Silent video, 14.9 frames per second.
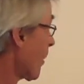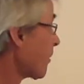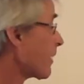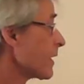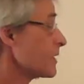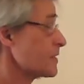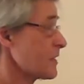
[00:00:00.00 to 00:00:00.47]

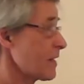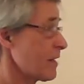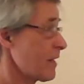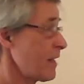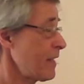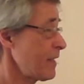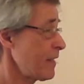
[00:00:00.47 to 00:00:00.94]

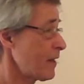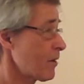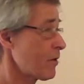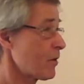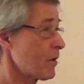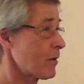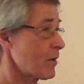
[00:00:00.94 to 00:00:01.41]
drawings that are
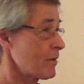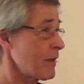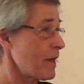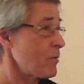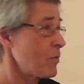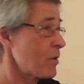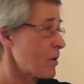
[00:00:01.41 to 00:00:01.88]
here,
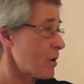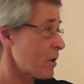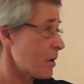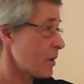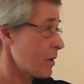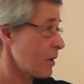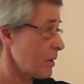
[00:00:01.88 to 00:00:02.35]
they
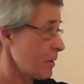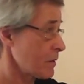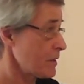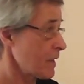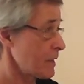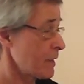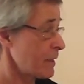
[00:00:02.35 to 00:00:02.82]
were
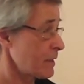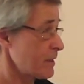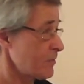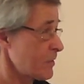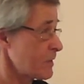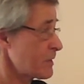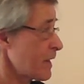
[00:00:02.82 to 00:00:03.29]
done
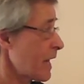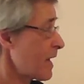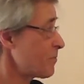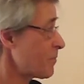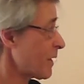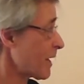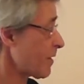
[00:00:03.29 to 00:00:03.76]
at a different
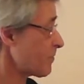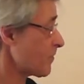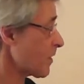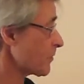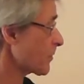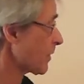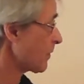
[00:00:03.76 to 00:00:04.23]
time, but
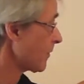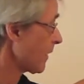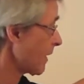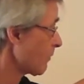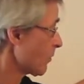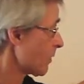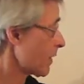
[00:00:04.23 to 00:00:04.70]
I felt
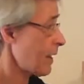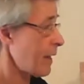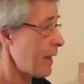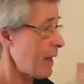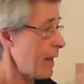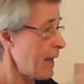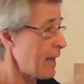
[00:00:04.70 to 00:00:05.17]
that they
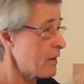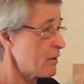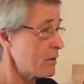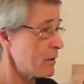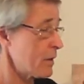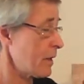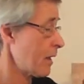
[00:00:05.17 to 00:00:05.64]
were
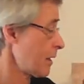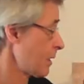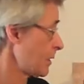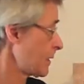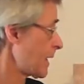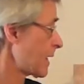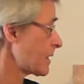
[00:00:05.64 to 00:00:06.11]

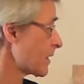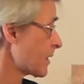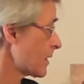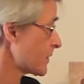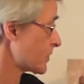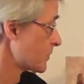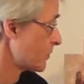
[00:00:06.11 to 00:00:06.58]

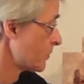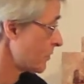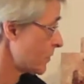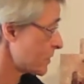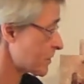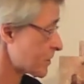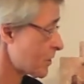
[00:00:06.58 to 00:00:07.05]

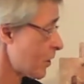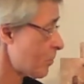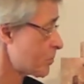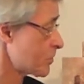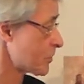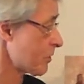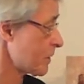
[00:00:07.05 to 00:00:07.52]
analogous to the
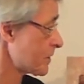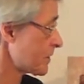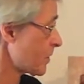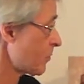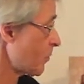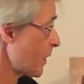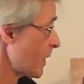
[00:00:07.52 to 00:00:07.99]

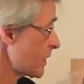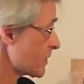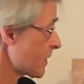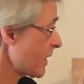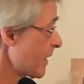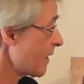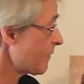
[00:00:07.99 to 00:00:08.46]
sculpture in some
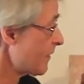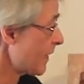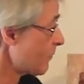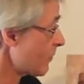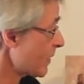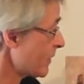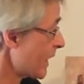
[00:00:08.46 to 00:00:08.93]
ways.
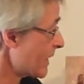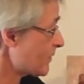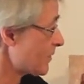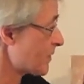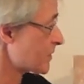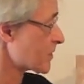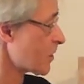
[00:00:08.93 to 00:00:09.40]
They
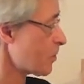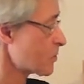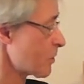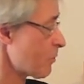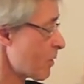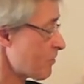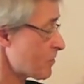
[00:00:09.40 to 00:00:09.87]
relate to the
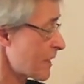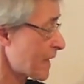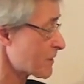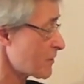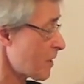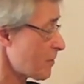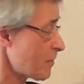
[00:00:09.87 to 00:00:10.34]
sculpture,
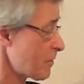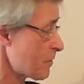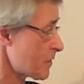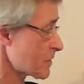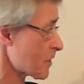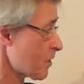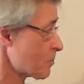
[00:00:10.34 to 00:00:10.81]
reflect
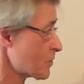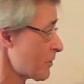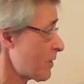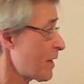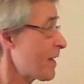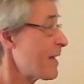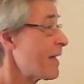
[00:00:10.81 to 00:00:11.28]
off of the
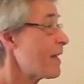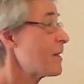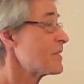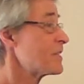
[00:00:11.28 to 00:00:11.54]
sculpture,